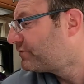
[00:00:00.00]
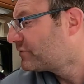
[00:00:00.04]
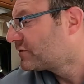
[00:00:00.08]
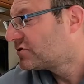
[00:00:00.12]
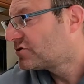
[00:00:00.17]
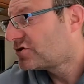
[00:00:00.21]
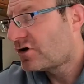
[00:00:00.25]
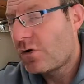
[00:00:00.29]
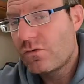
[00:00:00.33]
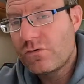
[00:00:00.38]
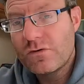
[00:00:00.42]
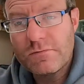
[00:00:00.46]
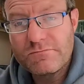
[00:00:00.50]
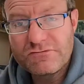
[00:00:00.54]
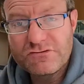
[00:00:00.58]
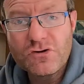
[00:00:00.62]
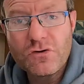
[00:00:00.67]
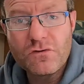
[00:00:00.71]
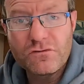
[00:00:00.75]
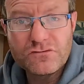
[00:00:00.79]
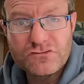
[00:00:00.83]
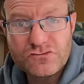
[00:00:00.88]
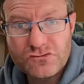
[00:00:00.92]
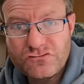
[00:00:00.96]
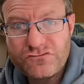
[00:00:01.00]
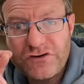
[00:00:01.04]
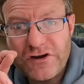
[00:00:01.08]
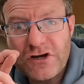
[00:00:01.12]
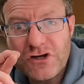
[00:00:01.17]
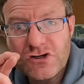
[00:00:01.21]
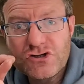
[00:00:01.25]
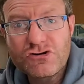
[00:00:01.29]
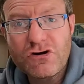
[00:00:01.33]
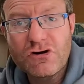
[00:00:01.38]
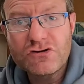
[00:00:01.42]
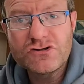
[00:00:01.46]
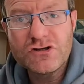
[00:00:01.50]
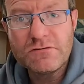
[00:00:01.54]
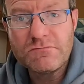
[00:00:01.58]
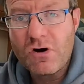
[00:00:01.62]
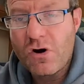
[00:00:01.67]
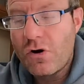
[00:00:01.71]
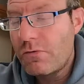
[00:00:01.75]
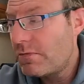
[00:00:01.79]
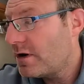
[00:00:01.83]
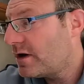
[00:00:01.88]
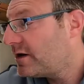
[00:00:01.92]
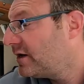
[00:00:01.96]
So fingers crossed at the
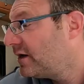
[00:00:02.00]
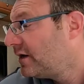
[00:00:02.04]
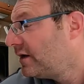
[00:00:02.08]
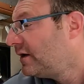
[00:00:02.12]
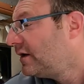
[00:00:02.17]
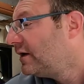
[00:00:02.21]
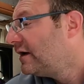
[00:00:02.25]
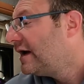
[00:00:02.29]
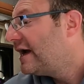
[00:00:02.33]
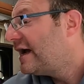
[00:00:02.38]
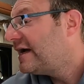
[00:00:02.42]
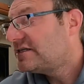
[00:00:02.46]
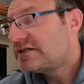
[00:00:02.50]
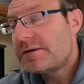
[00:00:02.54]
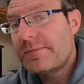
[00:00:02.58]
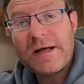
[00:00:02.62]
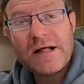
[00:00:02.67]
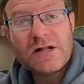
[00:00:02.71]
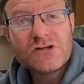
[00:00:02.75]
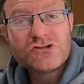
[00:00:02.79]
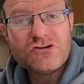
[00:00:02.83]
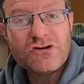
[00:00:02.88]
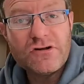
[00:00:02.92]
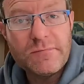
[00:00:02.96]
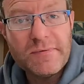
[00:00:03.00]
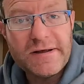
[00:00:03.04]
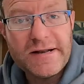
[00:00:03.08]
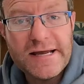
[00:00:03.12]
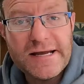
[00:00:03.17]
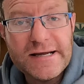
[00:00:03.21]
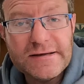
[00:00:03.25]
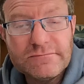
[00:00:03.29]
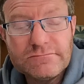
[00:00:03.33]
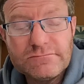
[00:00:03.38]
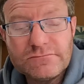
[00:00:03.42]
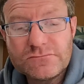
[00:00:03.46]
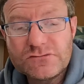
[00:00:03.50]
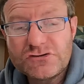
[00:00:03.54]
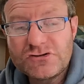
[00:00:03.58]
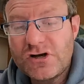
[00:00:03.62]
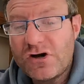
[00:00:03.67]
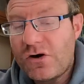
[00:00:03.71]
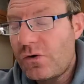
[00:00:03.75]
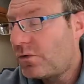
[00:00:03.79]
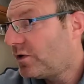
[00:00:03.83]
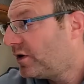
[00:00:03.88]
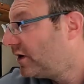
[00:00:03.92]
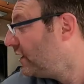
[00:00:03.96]
moment. It's a belter at the minute.
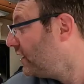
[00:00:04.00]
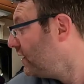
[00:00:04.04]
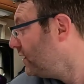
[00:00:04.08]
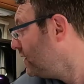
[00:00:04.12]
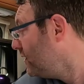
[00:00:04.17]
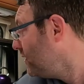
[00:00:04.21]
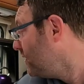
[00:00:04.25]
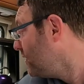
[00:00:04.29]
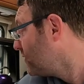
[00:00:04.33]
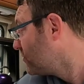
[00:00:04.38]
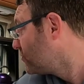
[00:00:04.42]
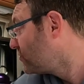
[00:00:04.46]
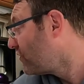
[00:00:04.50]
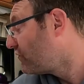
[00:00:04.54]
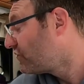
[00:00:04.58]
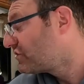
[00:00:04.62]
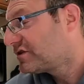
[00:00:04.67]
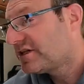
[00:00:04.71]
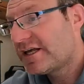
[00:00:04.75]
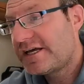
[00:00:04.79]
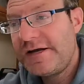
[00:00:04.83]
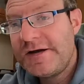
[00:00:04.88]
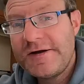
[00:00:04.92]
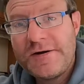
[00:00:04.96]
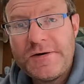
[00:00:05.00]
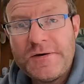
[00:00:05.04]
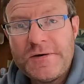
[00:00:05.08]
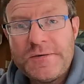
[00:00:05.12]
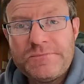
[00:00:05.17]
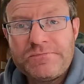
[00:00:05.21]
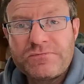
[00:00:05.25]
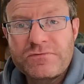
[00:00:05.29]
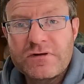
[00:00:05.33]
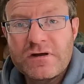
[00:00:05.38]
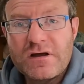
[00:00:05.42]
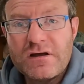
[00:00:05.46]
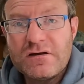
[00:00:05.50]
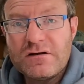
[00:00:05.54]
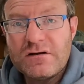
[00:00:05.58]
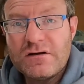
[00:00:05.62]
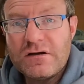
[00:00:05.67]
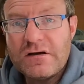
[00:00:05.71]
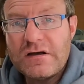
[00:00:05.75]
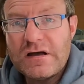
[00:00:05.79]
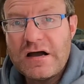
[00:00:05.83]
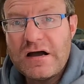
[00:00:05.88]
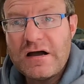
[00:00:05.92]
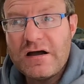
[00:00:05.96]
So, because obviously,
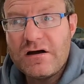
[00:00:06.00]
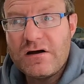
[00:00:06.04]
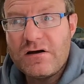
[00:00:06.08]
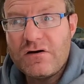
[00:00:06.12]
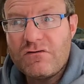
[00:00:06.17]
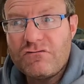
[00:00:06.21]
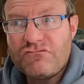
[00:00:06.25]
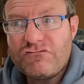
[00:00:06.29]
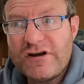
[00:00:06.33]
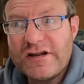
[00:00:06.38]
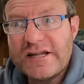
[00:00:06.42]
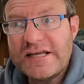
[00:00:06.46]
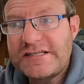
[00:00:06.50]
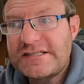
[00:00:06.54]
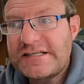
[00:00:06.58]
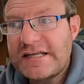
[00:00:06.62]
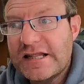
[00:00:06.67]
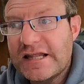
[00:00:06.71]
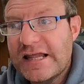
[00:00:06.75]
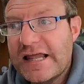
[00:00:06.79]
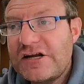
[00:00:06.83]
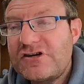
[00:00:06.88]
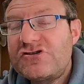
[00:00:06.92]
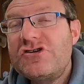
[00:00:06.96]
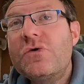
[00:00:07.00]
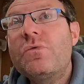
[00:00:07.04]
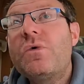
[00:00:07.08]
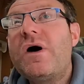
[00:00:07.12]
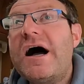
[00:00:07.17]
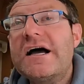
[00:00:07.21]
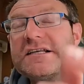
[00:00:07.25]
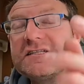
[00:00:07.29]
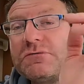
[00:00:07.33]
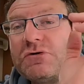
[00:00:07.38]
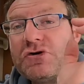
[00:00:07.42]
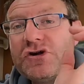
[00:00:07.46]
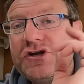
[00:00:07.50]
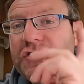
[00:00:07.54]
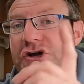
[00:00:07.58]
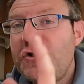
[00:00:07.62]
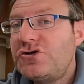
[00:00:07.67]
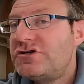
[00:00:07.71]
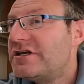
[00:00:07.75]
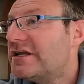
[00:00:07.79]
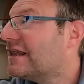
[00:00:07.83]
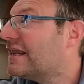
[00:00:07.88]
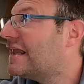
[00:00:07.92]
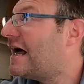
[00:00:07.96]
realistically, electric wise, I'm only
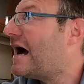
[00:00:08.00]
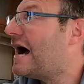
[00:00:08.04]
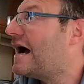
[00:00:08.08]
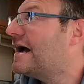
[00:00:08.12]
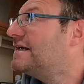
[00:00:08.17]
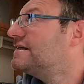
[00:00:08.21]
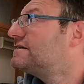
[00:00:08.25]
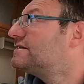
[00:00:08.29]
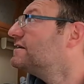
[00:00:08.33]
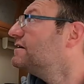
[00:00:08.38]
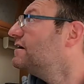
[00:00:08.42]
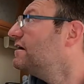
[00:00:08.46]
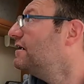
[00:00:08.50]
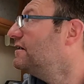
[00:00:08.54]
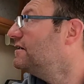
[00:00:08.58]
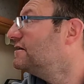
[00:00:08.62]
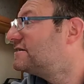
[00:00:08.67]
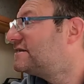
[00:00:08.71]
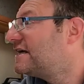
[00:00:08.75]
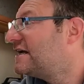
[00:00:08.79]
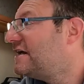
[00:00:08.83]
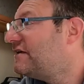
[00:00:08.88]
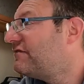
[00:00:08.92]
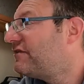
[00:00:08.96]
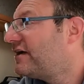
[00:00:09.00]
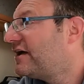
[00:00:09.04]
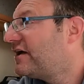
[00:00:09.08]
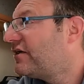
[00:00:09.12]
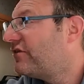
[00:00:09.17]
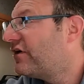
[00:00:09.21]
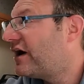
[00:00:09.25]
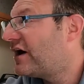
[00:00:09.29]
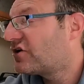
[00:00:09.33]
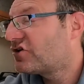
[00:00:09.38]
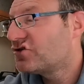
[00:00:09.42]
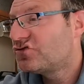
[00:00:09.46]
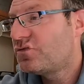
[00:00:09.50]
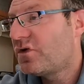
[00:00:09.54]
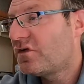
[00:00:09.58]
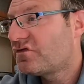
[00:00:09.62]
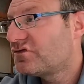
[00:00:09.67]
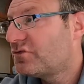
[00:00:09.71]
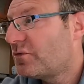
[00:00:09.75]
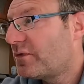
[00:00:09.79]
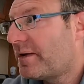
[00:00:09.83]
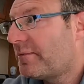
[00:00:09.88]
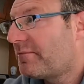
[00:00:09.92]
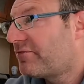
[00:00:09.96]
using lights and TV and that, because
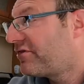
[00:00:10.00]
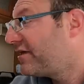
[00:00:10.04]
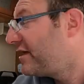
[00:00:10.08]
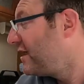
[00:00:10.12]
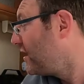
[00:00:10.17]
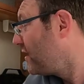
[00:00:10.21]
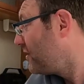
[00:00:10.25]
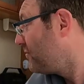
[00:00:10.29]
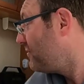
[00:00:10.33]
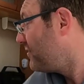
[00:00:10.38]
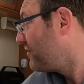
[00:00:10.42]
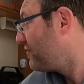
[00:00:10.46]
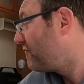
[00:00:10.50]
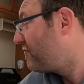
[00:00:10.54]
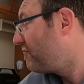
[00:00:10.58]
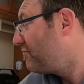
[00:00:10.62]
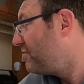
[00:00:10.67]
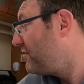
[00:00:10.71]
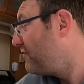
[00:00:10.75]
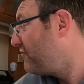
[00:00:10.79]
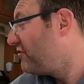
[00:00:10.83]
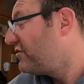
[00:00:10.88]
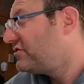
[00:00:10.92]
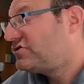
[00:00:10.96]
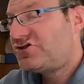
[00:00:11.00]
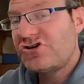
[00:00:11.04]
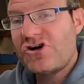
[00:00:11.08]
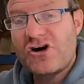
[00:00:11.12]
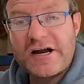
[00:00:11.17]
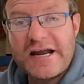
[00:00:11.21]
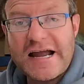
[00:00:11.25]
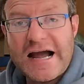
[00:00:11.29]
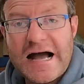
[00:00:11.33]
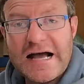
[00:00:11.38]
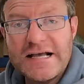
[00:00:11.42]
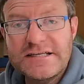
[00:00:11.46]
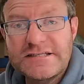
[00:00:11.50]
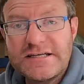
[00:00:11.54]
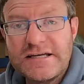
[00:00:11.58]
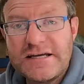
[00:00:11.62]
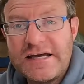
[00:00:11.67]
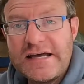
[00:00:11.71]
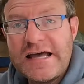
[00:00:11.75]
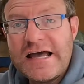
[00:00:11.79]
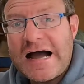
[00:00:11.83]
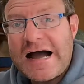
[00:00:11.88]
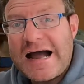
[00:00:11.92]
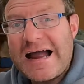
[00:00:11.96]
obviously when I'm thinking my fridge is on gas,
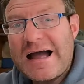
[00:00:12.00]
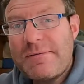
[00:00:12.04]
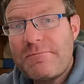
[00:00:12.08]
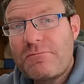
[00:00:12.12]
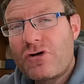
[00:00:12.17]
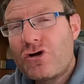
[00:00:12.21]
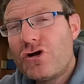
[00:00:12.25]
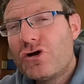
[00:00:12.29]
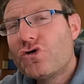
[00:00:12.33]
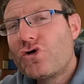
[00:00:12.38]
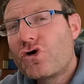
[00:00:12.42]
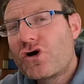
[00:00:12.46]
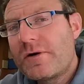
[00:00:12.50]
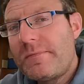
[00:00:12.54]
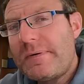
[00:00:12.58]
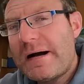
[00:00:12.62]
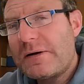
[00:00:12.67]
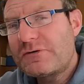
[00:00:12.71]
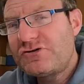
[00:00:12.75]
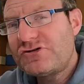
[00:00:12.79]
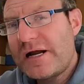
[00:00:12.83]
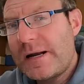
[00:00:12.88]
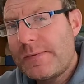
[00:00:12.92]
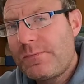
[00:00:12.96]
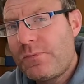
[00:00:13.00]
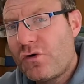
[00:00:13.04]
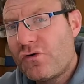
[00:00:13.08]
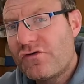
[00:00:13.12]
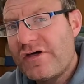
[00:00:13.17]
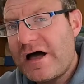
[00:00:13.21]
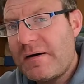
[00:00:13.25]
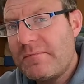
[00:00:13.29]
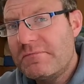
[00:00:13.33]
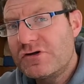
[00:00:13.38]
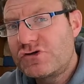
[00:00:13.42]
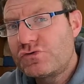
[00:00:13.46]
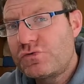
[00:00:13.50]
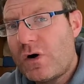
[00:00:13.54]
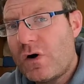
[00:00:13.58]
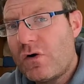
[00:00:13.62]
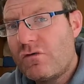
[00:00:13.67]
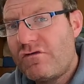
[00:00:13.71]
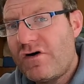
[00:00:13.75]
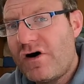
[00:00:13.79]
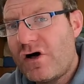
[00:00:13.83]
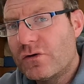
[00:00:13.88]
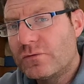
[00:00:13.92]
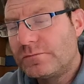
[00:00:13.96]
I am going to look about trying to put that on the
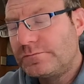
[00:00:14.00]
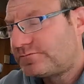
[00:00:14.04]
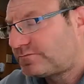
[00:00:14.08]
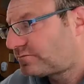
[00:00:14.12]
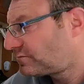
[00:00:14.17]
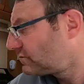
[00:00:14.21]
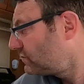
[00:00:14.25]
12 volt.